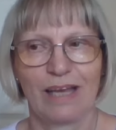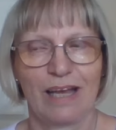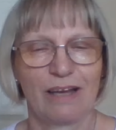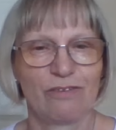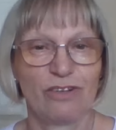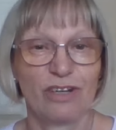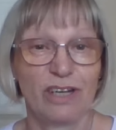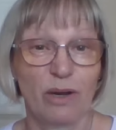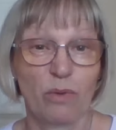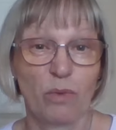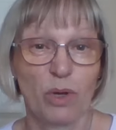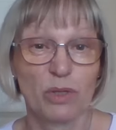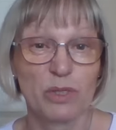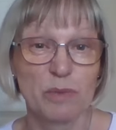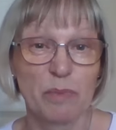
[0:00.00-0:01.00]
I ran out of
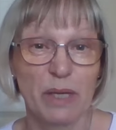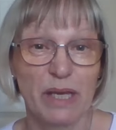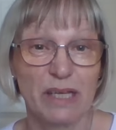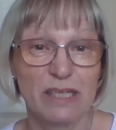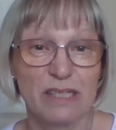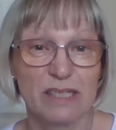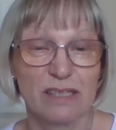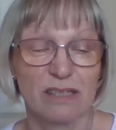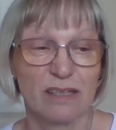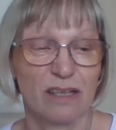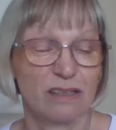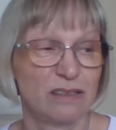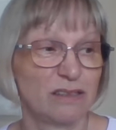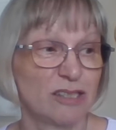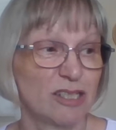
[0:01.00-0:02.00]
wall space
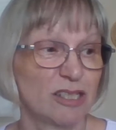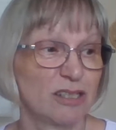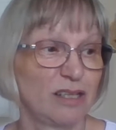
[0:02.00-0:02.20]
and